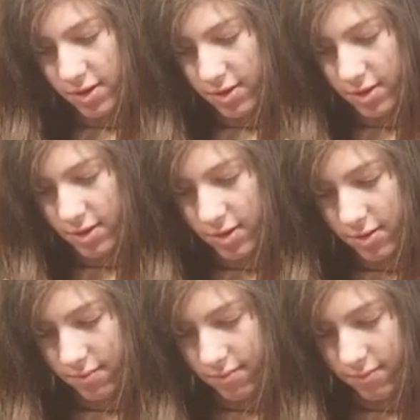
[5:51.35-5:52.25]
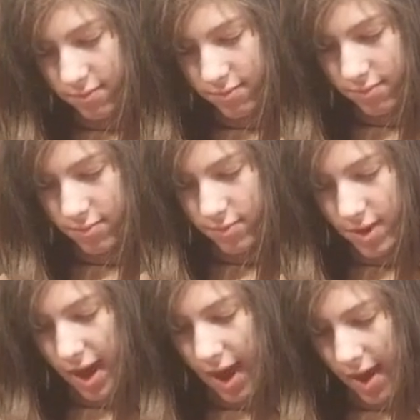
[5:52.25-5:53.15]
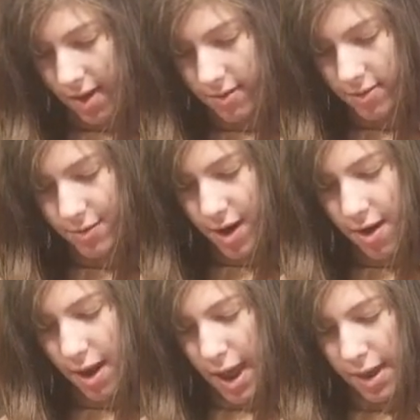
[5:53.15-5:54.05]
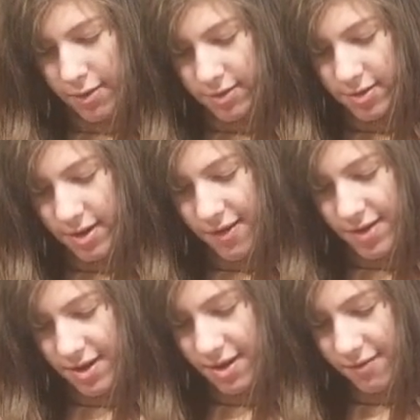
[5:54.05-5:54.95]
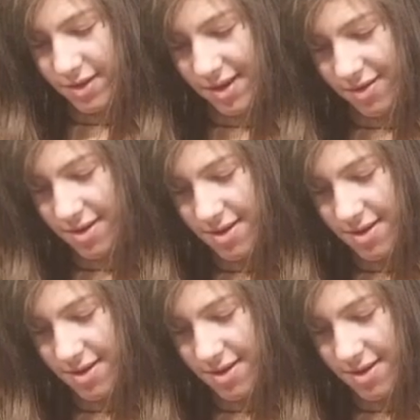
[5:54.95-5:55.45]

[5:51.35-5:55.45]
a little, do it on an angle so it gives it a good flavor.